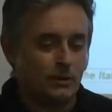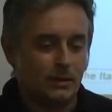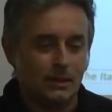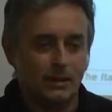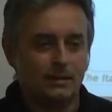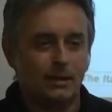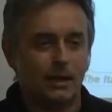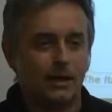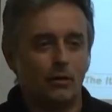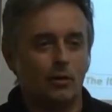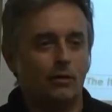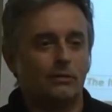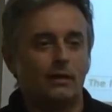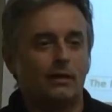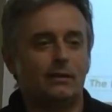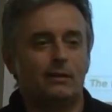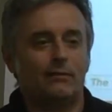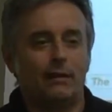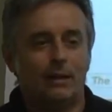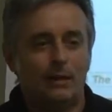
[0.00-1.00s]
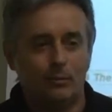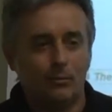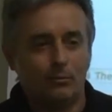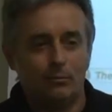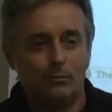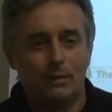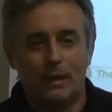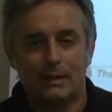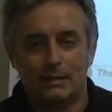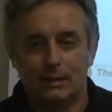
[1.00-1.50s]
things are not yet available,
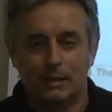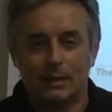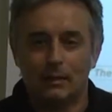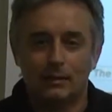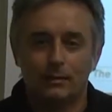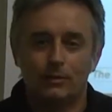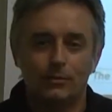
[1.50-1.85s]
basically.